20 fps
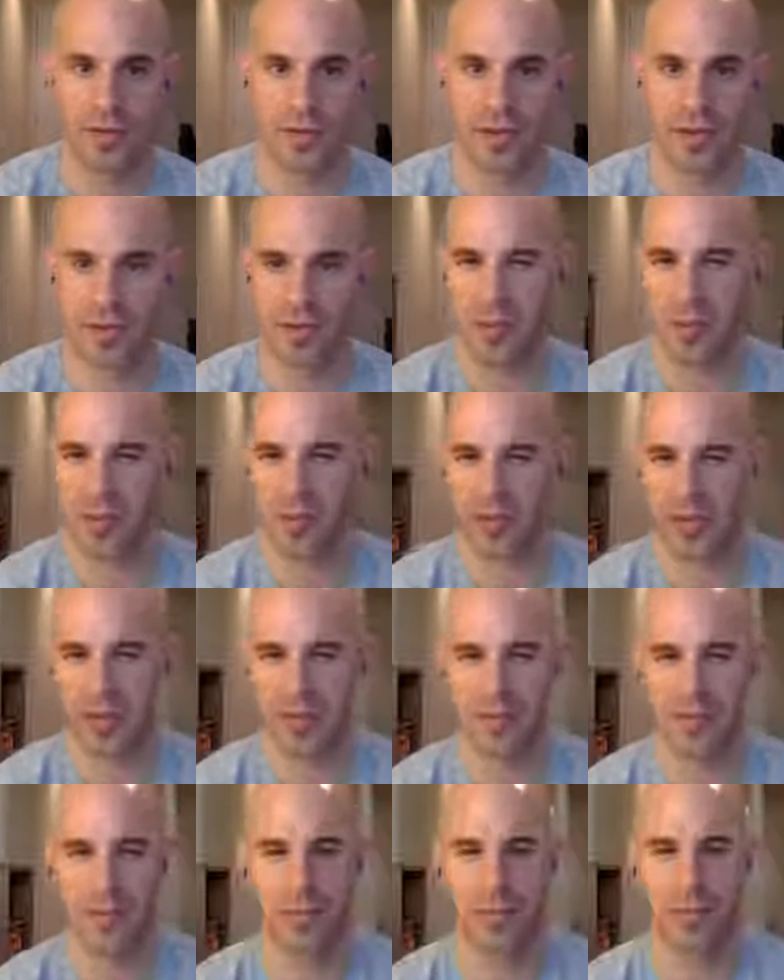Facebook
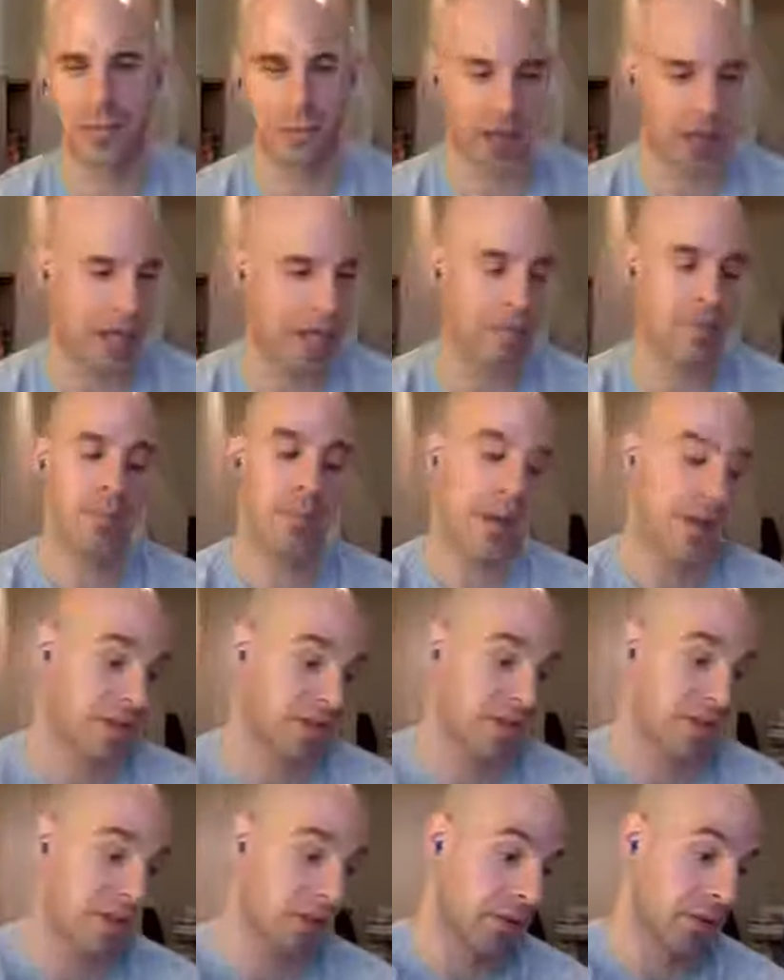Live, it may
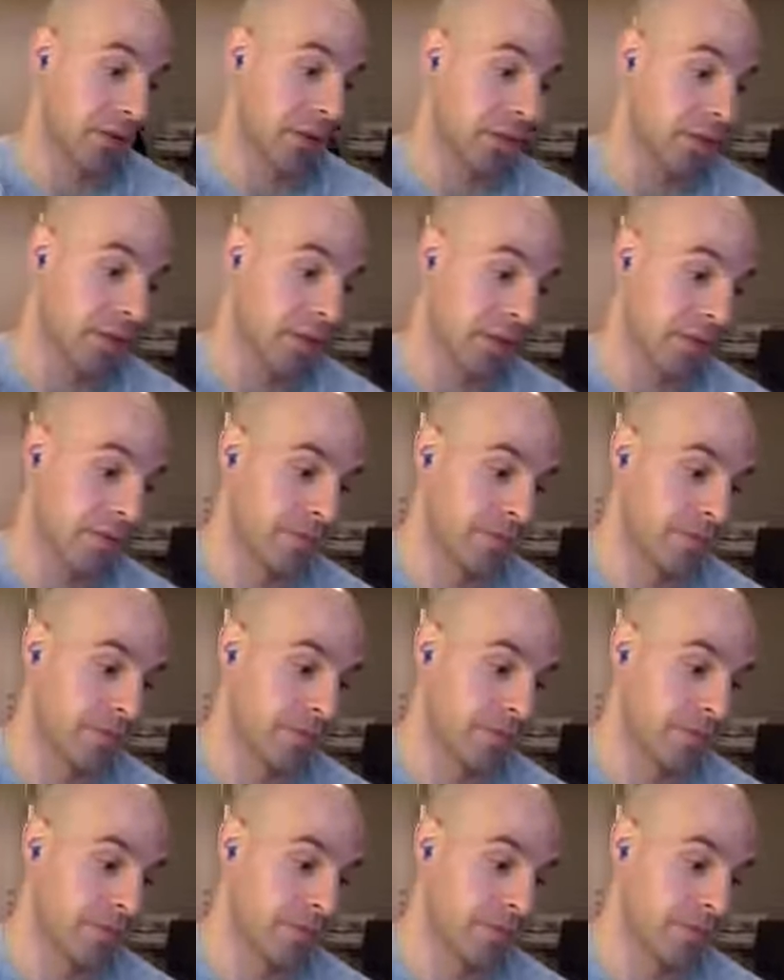sting a little bit.